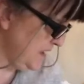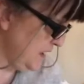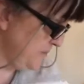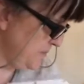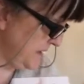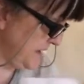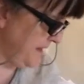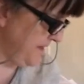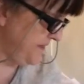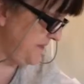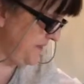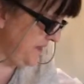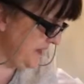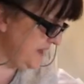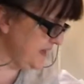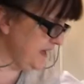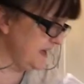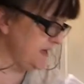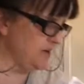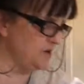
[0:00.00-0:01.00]
but I think
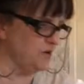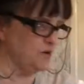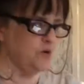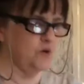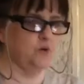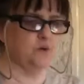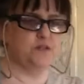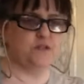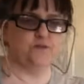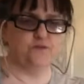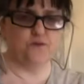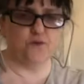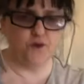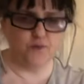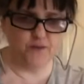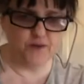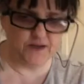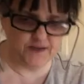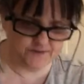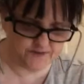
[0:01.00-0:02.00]
I know who it's
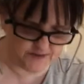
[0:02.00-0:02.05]
from. You'll have